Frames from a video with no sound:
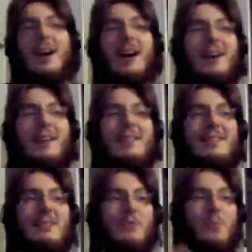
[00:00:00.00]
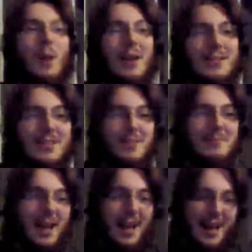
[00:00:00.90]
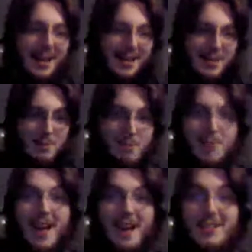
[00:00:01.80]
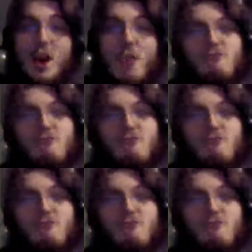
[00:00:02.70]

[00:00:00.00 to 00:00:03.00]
Winsome and Brad